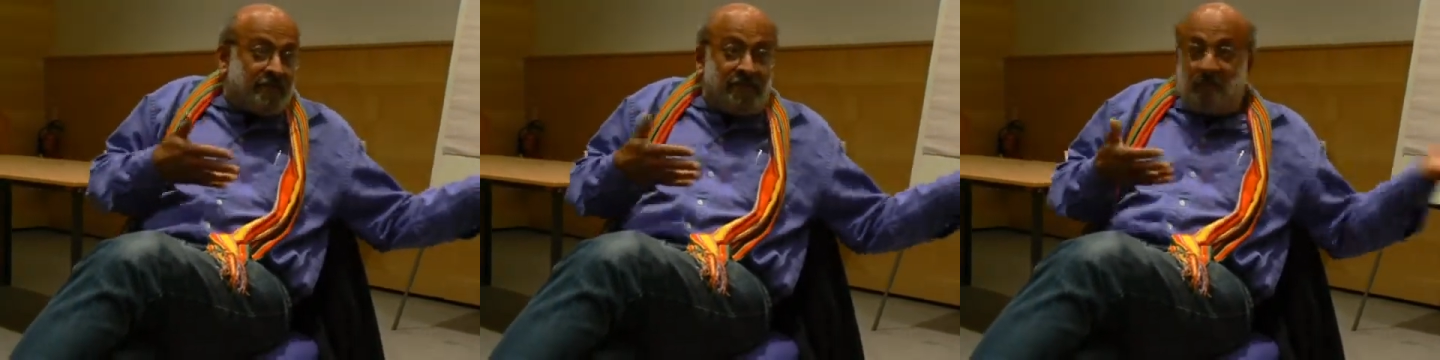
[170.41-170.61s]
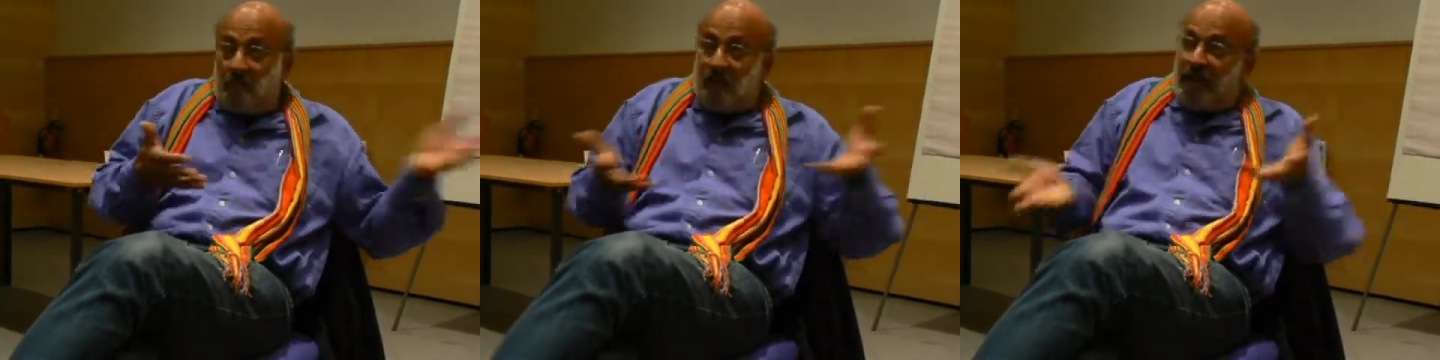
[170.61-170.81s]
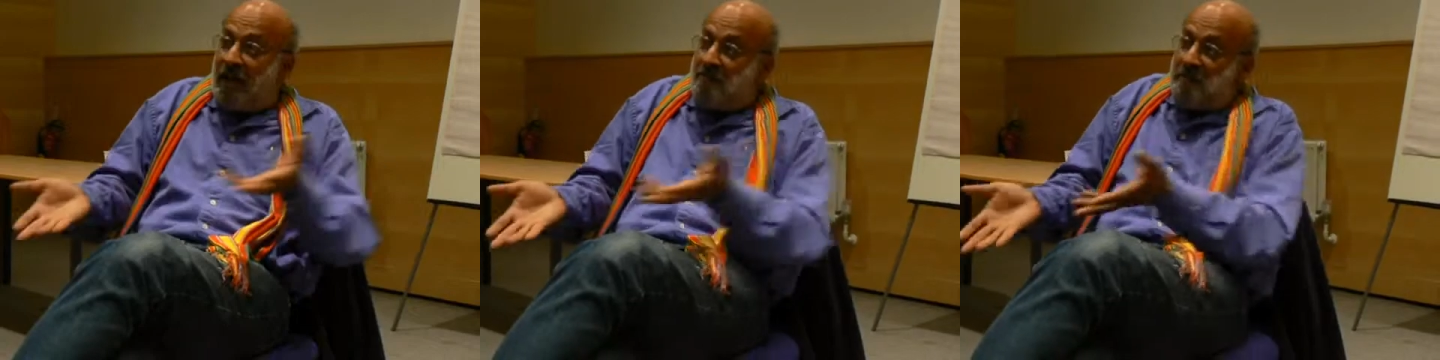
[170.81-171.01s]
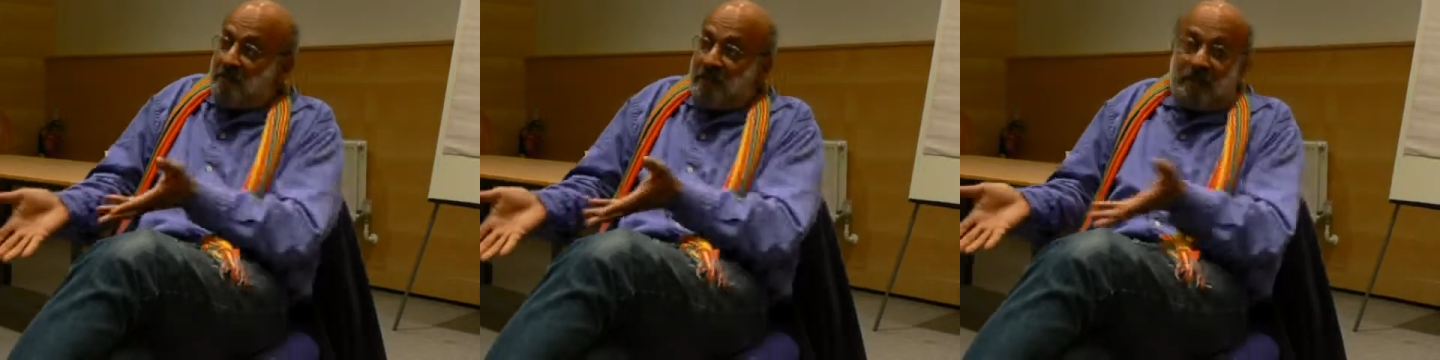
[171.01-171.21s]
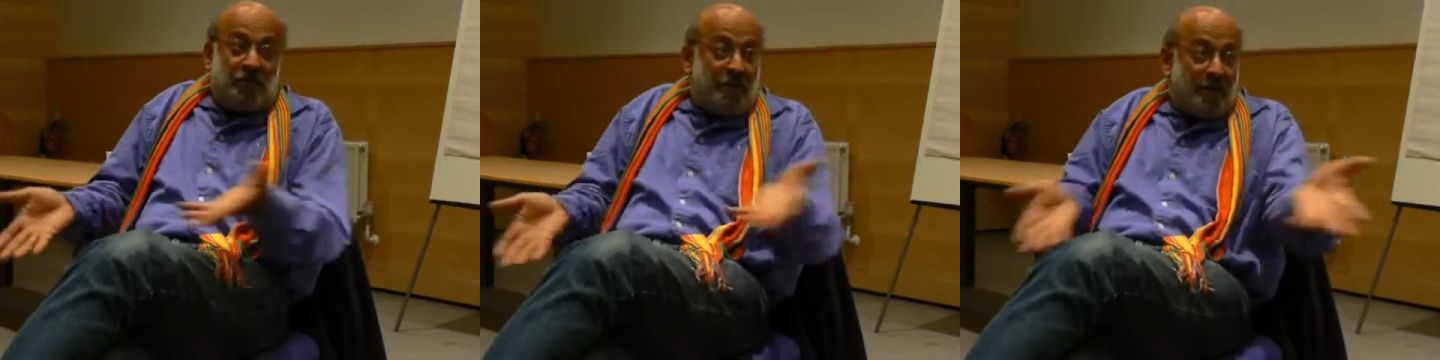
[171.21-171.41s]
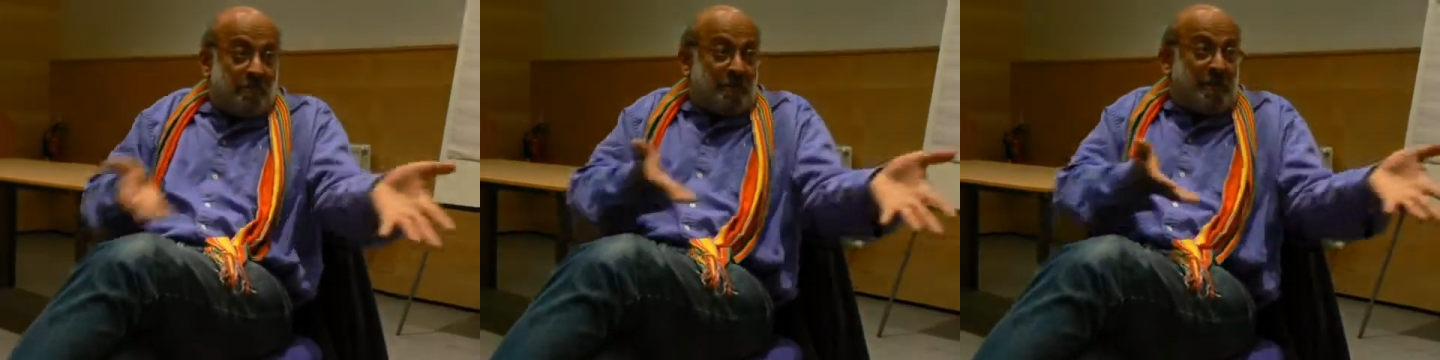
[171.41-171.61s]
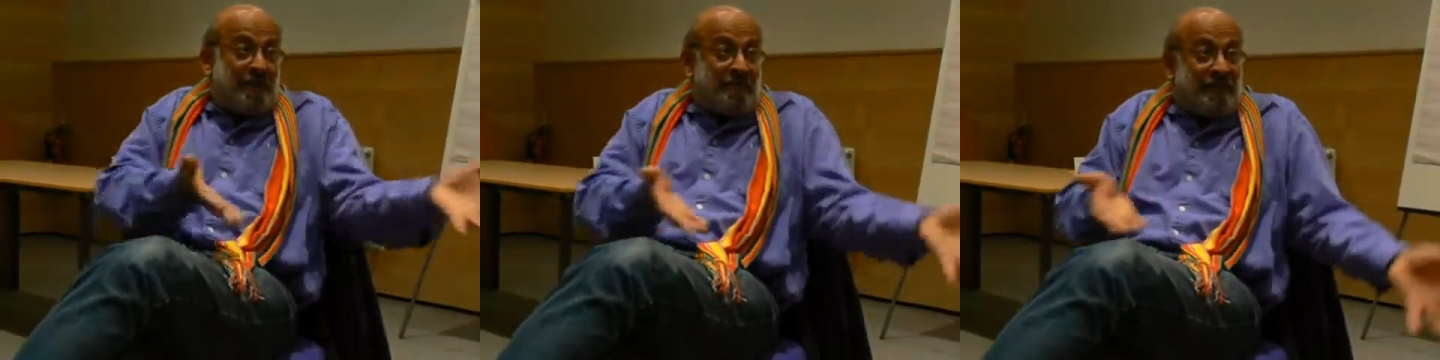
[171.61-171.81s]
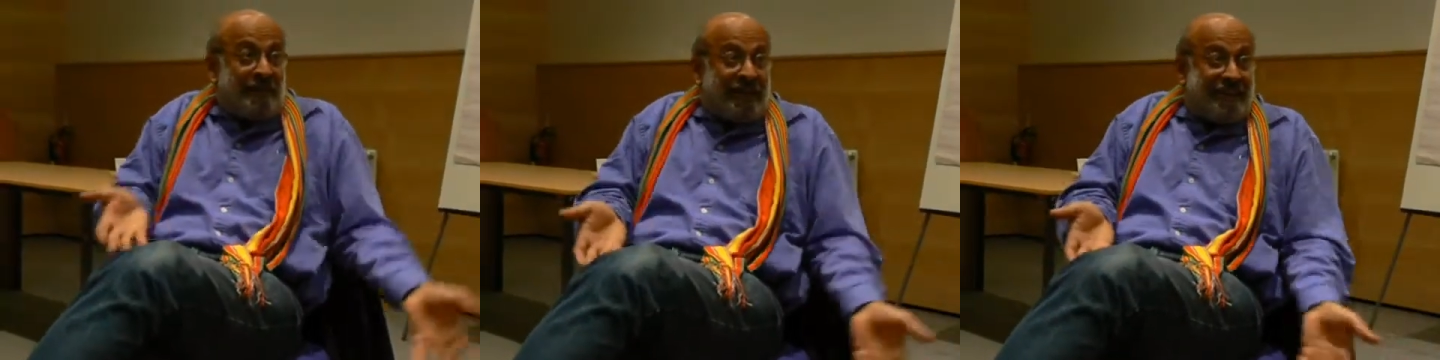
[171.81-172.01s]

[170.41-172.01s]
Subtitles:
and you happen to be living in